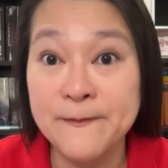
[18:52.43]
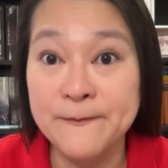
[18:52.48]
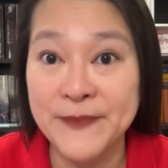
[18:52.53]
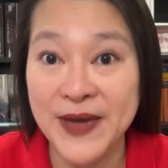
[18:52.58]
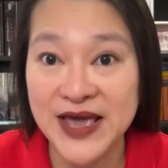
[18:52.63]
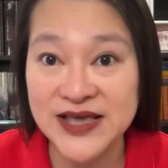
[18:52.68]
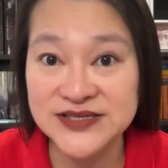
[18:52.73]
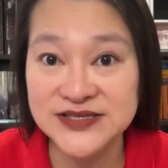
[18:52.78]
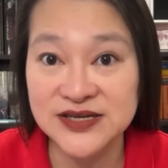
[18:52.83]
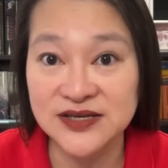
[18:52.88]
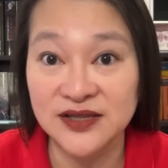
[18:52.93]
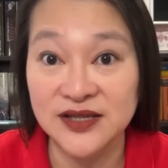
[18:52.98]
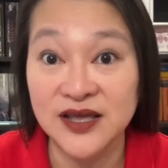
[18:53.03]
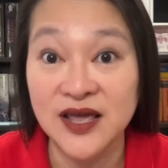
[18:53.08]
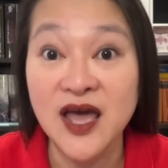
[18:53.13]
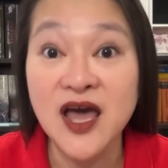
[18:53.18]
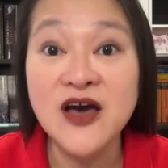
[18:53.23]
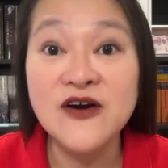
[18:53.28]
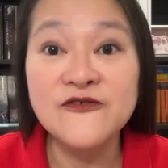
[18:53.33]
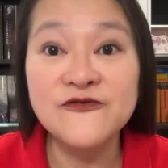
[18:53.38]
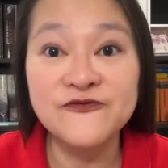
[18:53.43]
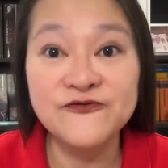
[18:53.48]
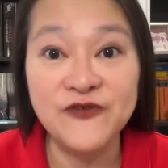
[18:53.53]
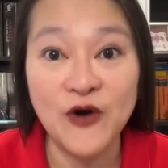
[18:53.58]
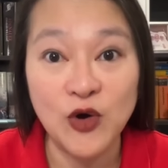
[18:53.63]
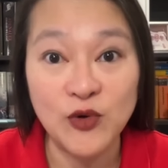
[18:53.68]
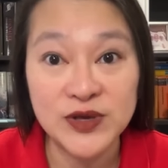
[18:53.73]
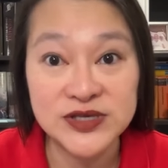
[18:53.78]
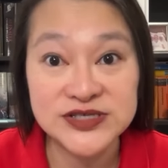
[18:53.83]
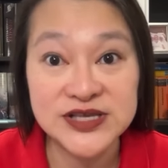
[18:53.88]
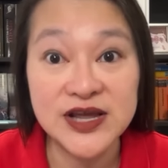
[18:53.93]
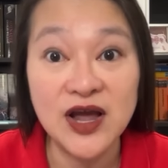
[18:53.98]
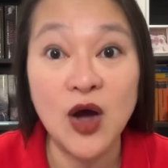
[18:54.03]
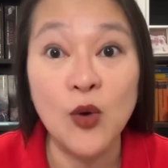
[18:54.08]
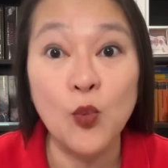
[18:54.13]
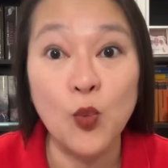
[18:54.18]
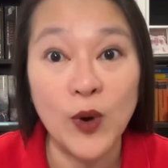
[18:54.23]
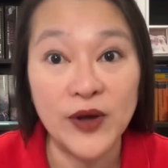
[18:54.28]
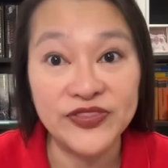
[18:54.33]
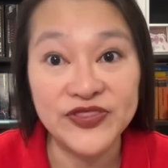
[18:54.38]
basically focusing
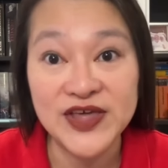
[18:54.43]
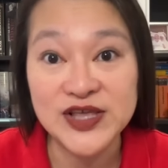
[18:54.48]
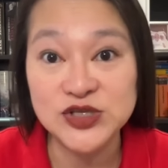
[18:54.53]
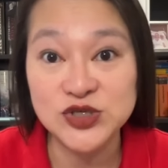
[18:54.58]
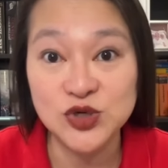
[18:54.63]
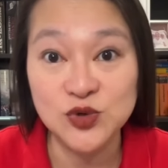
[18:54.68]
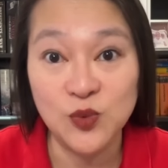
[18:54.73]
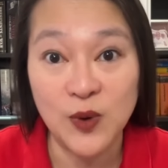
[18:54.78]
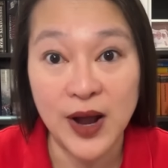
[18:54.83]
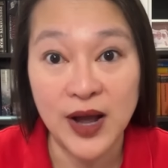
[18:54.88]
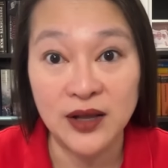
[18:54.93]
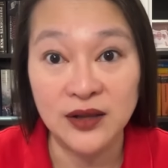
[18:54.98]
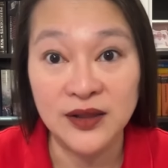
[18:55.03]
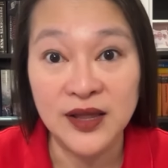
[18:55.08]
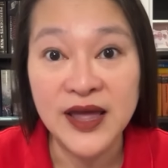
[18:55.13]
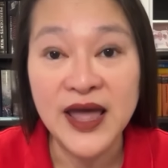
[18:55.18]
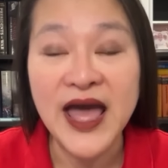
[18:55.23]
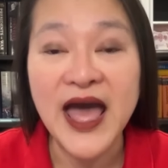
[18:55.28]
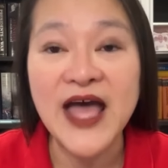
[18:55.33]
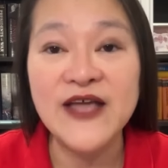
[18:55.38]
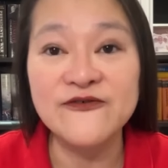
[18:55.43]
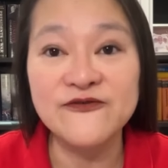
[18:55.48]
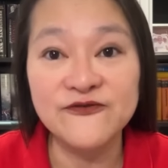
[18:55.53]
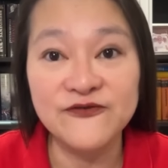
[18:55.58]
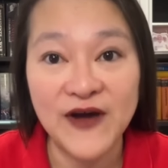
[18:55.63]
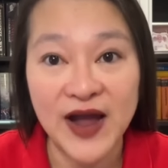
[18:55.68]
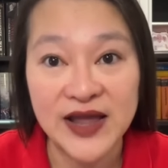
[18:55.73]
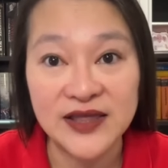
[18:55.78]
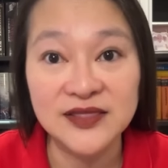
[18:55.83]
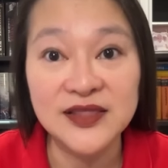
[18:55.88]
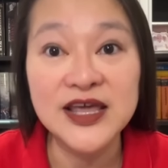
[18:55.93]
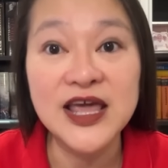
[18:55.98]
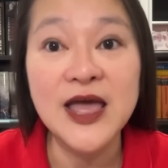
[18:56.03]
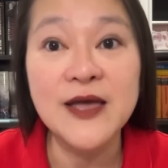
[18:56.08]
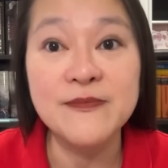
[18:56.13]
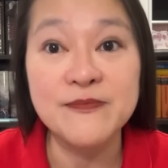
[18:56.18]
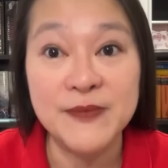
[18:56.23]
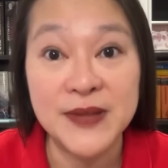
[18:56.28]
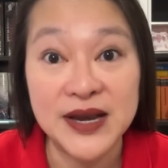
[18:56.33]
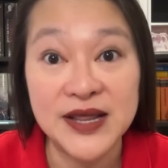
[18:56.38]
on what they do well and finally
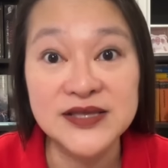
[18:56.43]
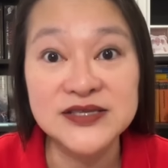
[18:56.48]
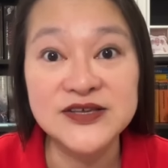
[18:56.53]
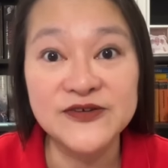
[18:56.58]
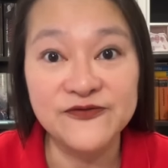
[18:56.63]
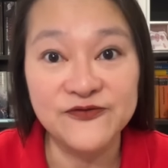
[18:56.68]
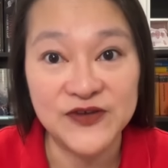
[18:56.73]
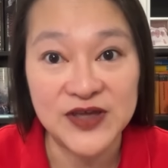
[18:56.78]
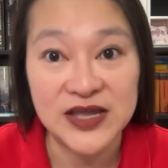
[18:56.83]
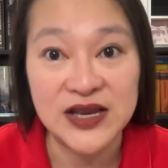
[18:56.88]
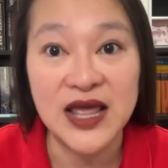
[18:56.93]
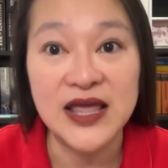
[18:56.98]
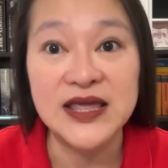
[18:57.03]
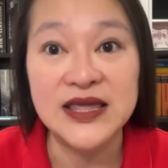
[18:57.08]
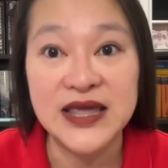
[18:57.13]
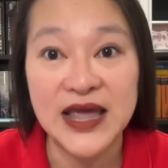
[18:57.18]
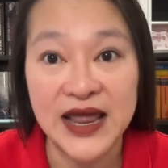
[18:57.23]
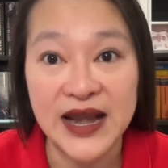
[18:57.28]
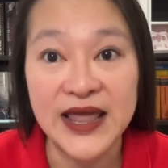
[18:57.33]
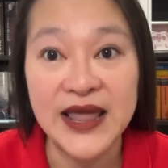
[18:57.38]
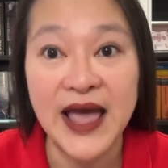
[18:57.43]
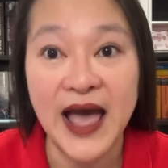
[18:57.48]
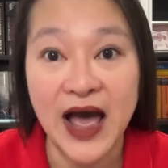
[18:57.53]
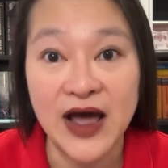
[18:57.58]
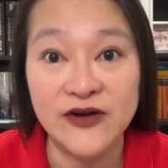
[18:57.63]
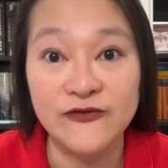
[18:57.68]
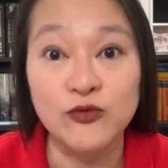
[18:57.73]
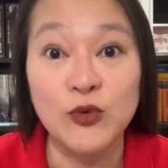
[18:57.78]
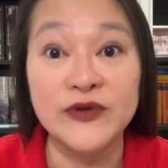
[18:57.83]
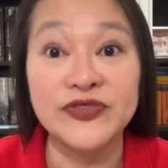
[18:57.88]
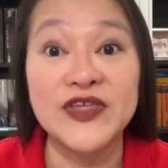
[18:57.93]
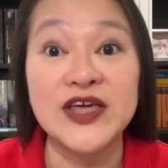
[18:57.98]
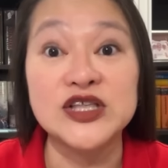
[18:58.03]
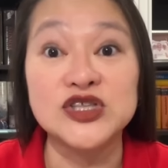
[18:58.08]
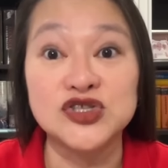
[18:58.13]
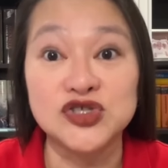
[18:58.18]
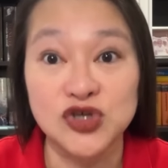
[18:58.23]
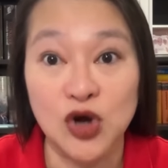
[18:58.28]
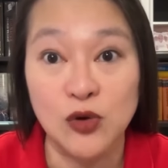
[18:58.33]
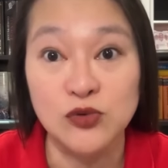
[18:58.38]
admitting defeat and getting out of what
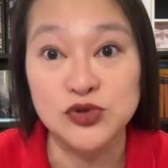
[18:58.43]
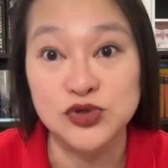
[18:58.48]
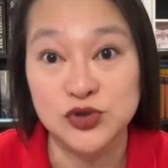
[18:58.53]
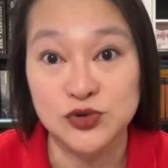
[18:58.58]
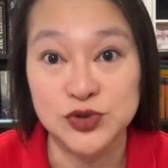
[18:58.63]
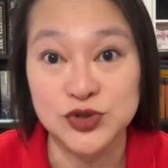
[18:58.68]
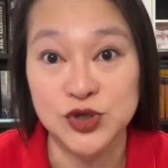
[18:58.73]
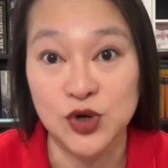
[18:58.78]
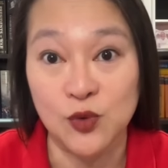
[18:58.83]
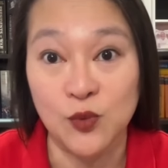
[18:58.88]
they don't do so